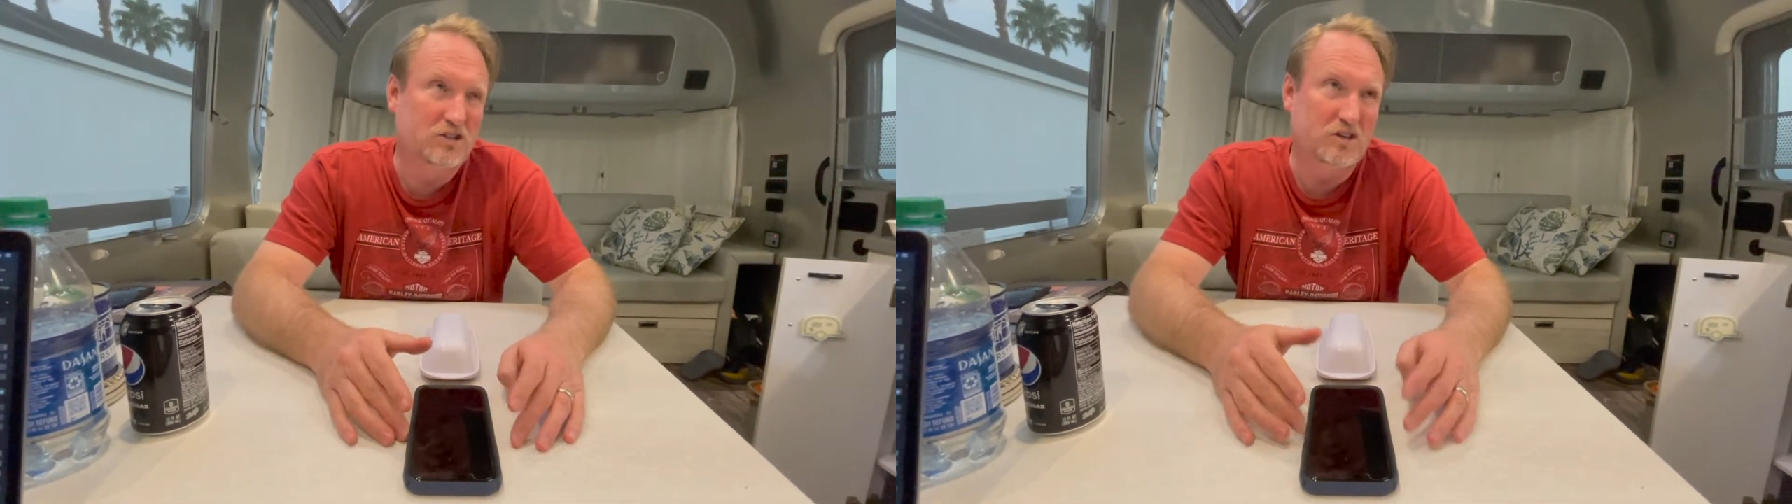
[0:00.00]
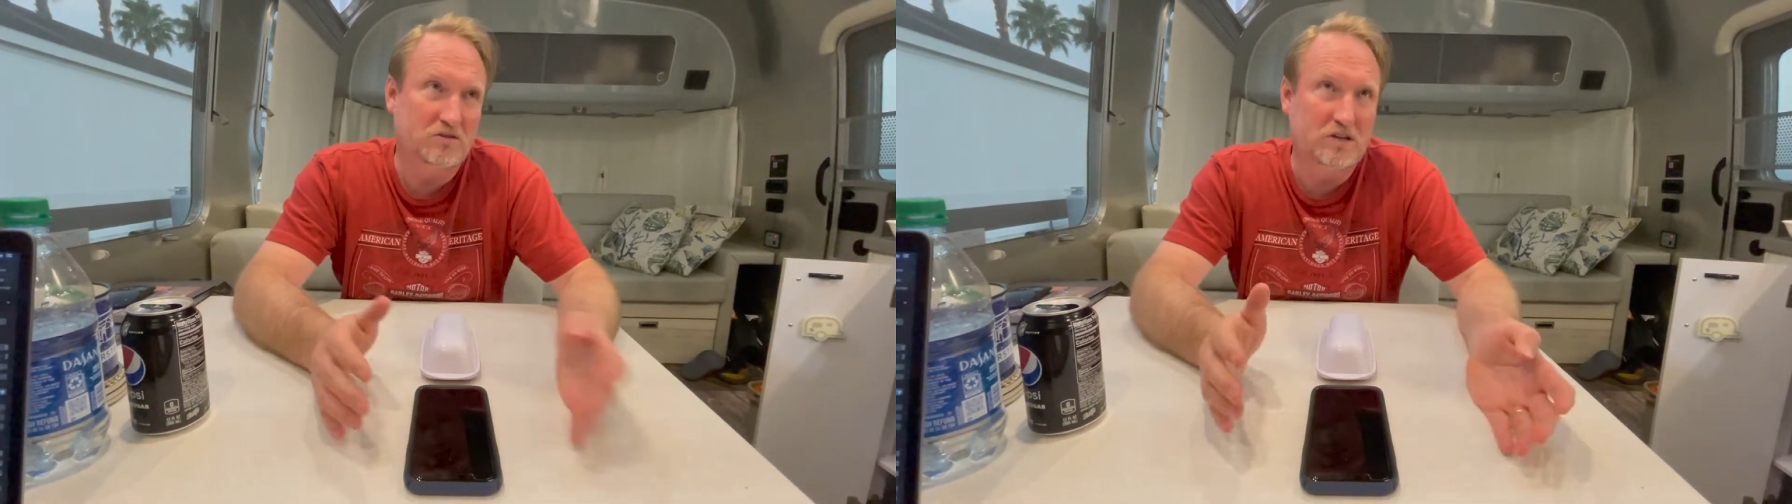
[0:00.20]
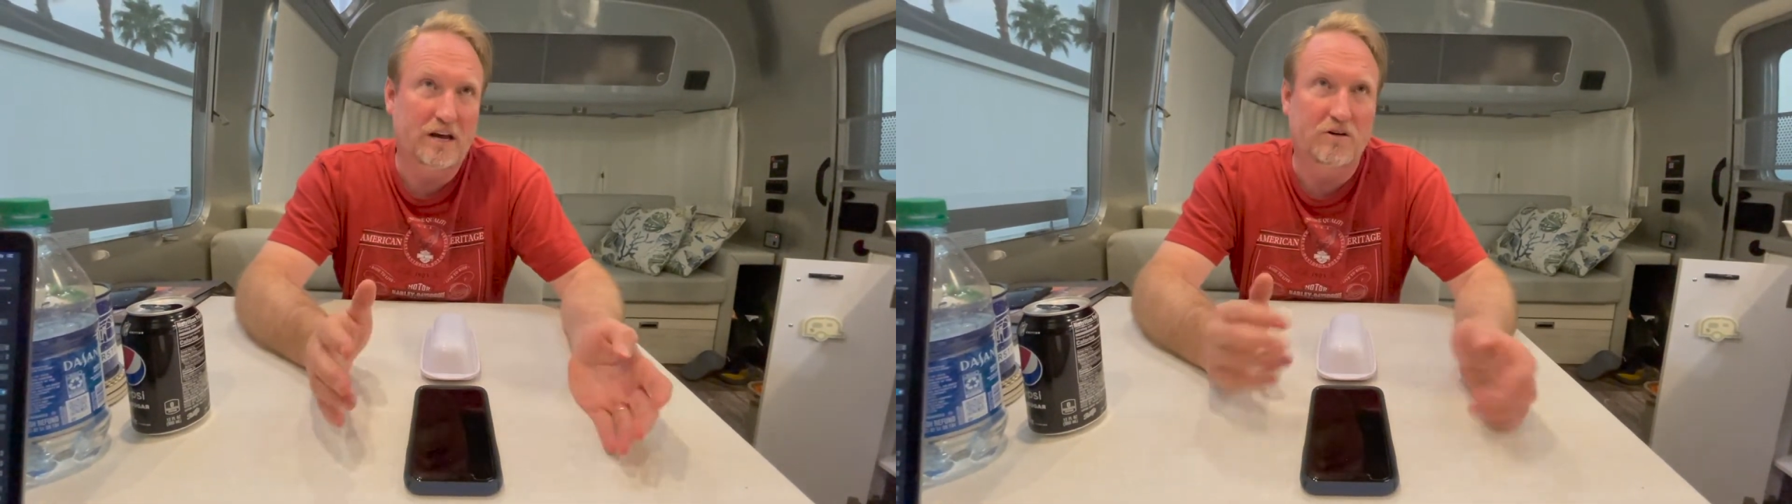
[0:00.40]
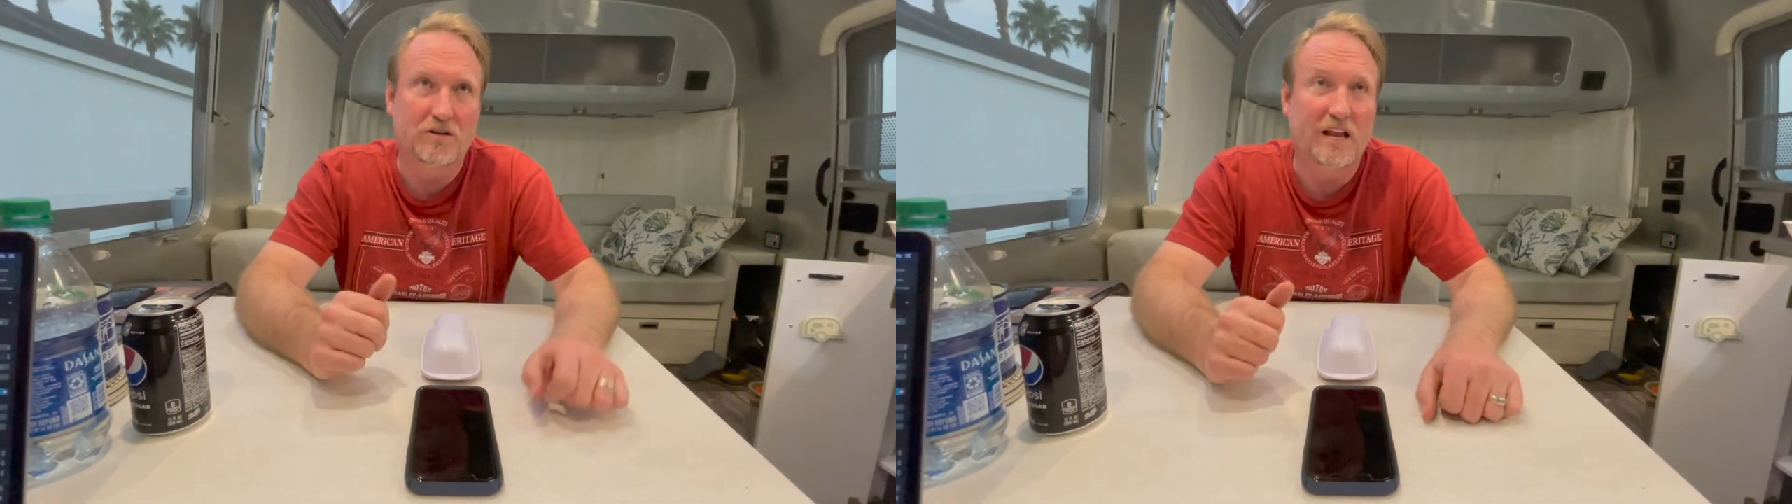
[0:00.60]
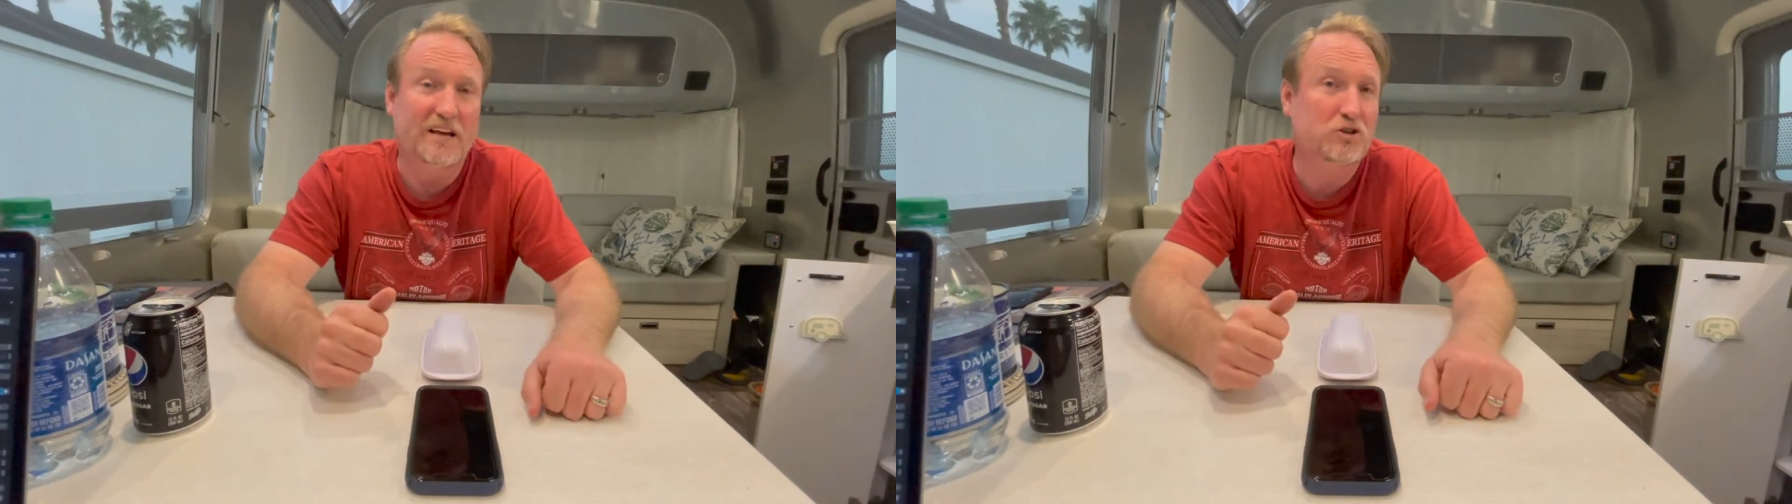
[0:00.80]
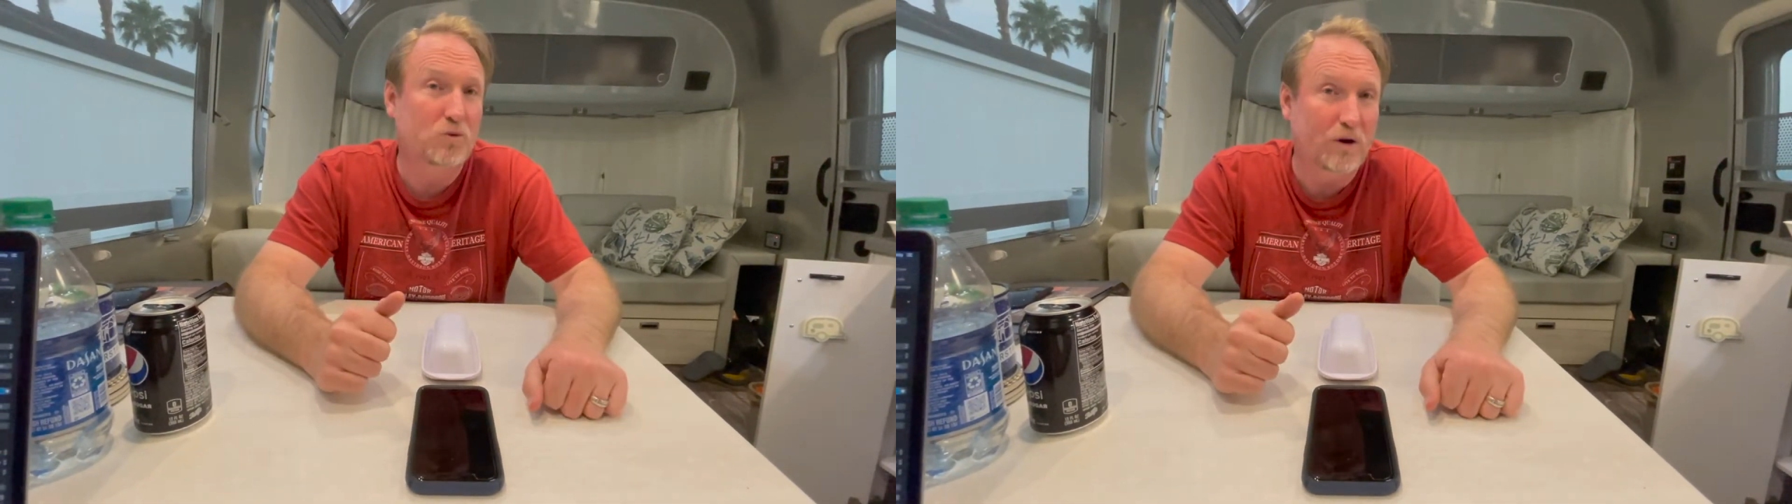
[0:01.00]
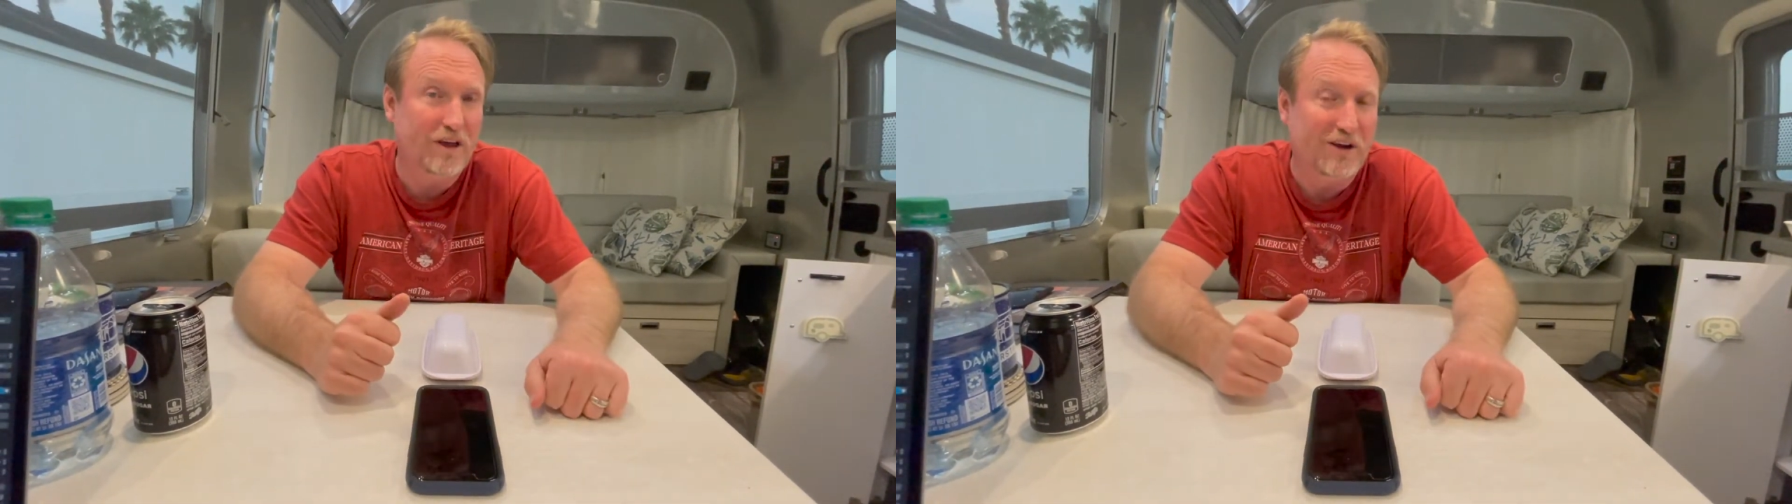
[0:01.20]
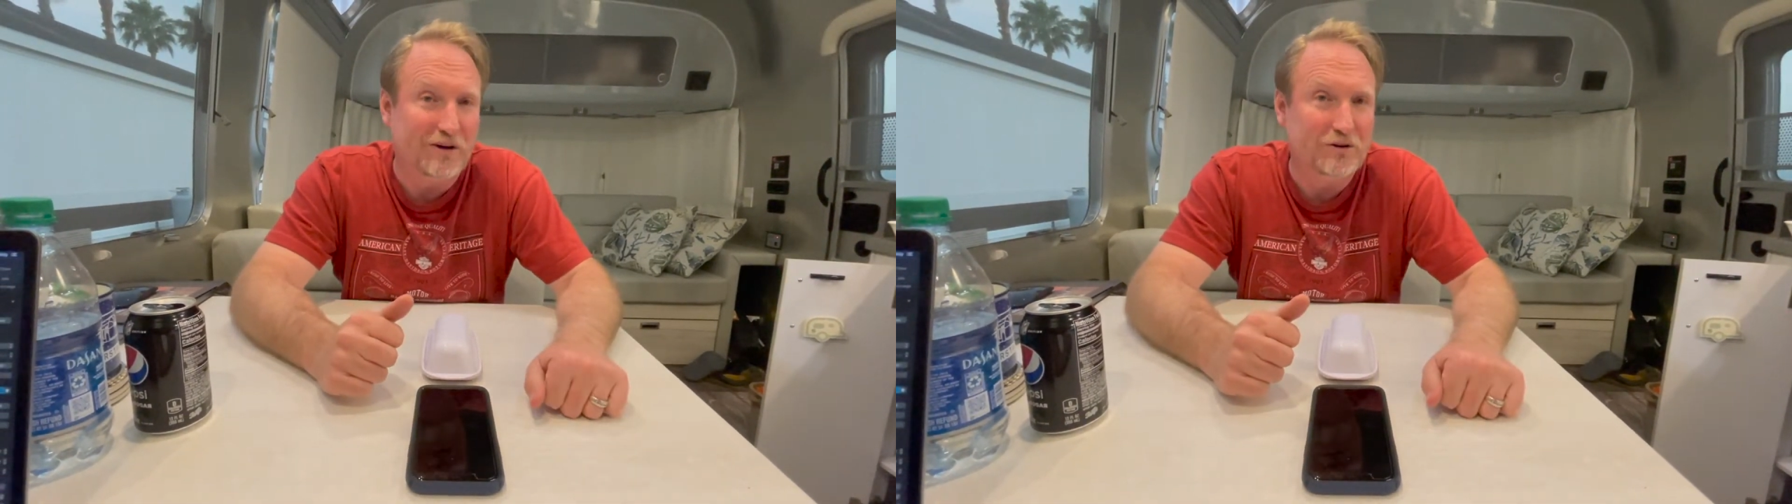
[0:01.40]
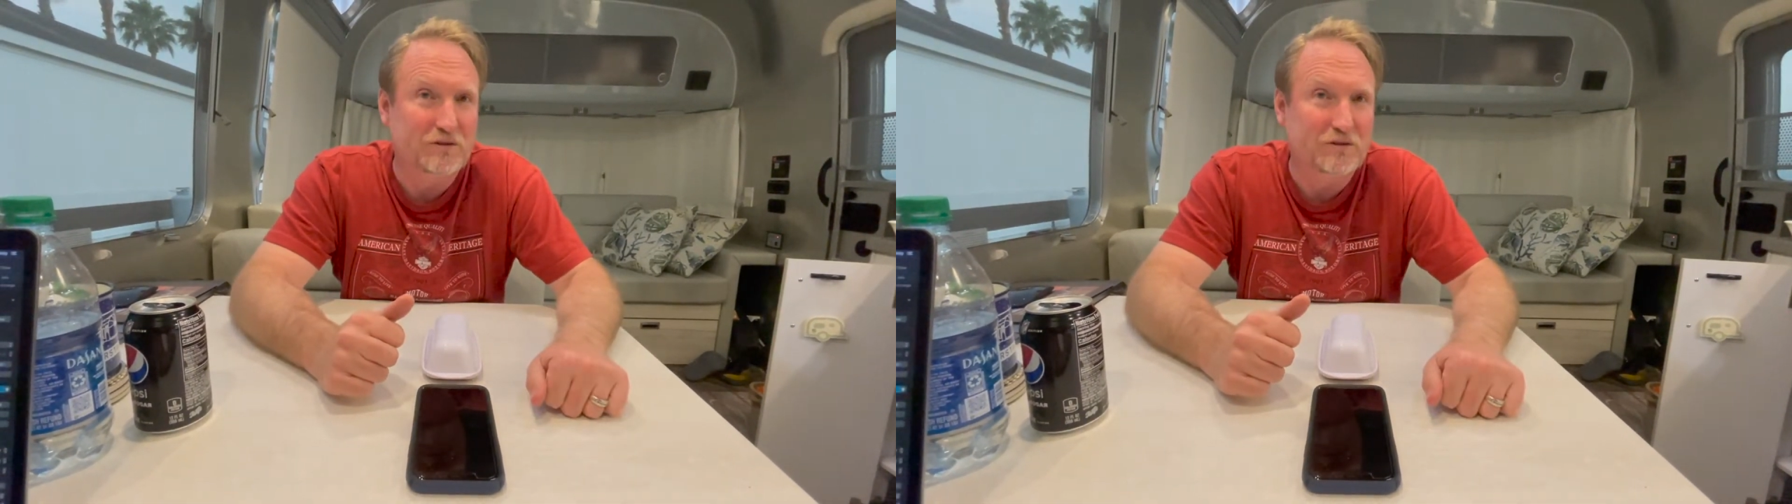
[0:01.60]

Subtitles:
so say over the last 20 years,